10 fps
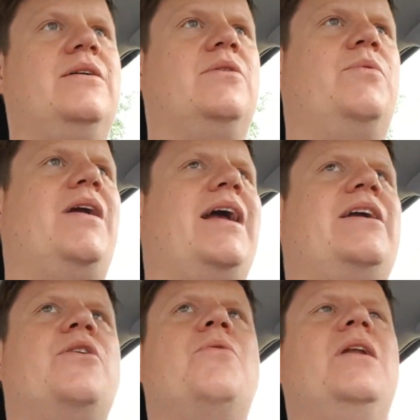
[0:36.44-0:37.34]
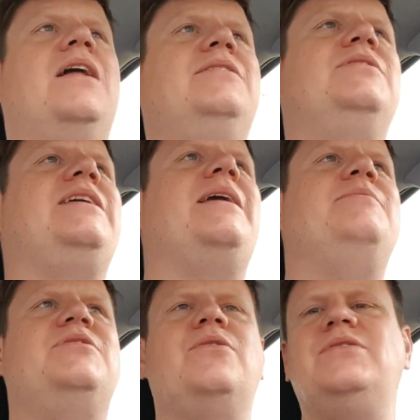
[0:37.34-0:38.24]
where I go a lot to the game
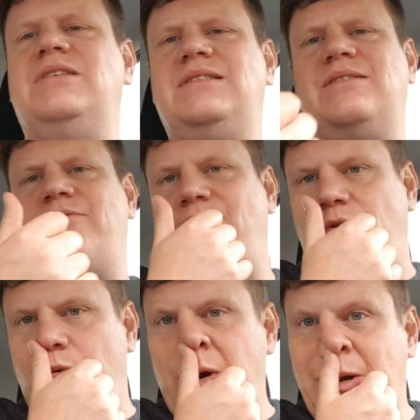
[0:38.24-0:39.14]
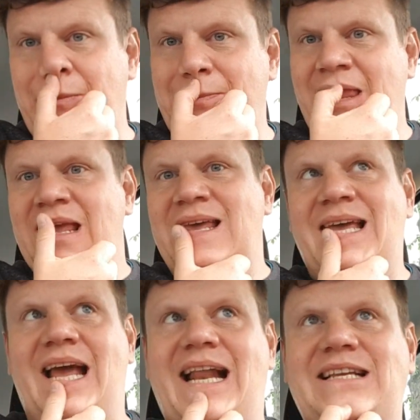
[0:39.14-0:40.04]
stores. It's for work,
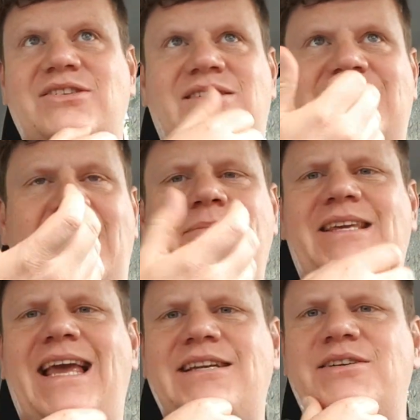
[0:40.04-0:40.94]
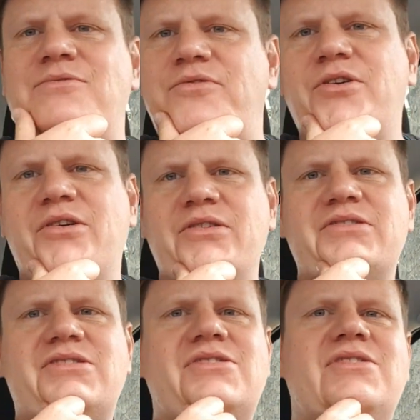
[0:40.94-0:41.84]
and I just typed cash
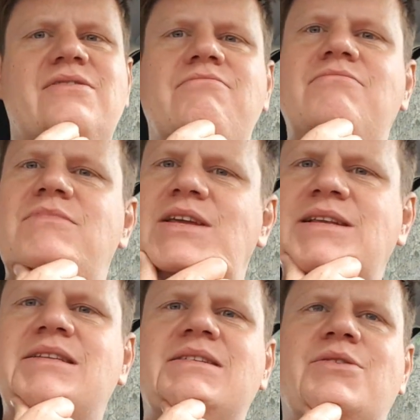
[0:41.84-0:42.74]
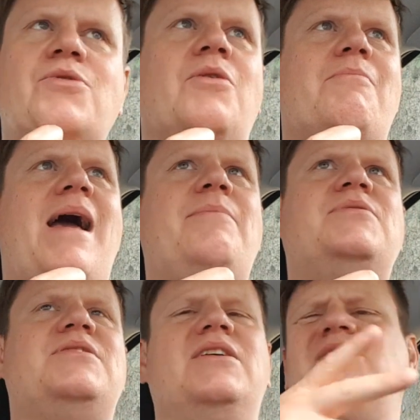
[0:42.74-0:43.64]
converters in Google
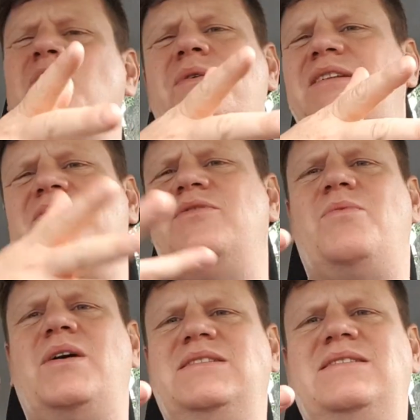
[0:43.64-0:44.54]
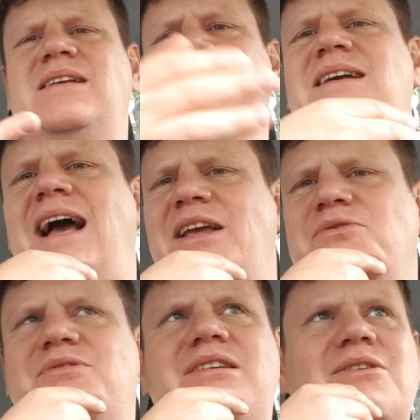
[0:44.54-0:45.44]
Maps, not going to the one I
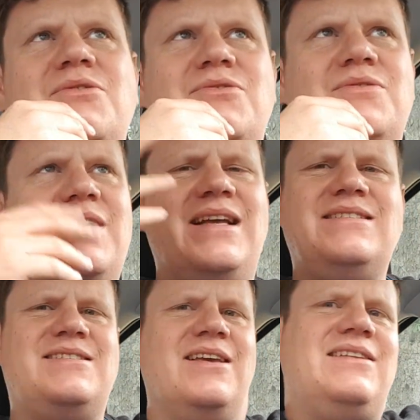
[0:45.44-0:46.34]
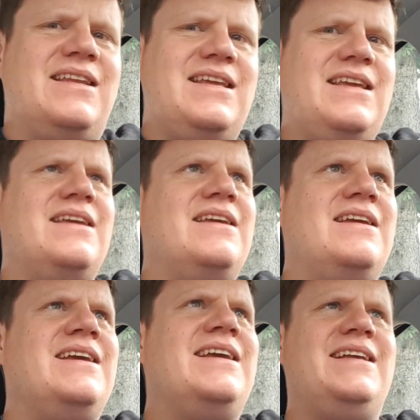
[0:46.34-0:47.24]
usually go to, and suddenly
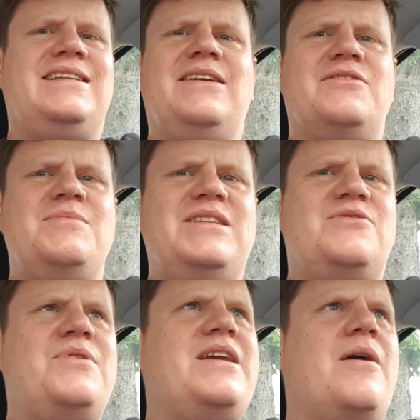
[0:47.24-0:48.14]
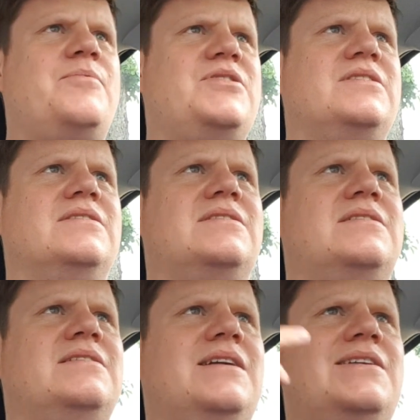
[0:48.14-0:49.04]
it gives me three
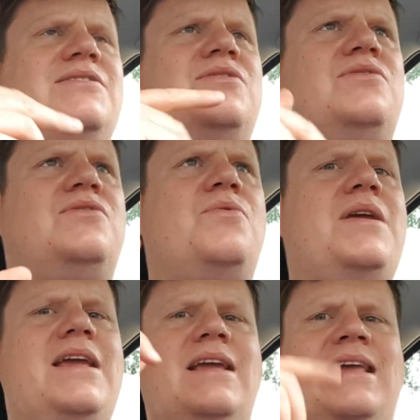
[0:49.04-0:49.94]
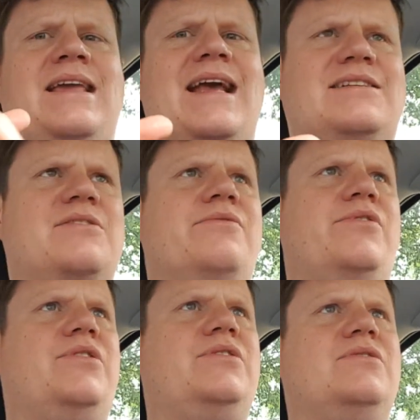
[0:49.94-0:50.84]
options. There's three cash
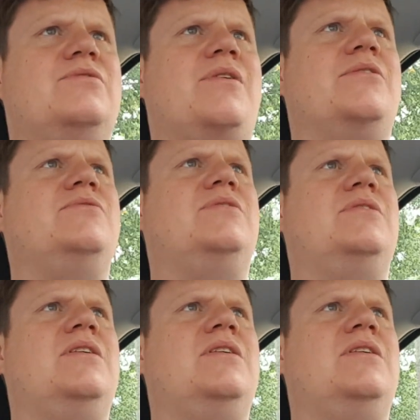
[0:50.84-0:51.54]
converters around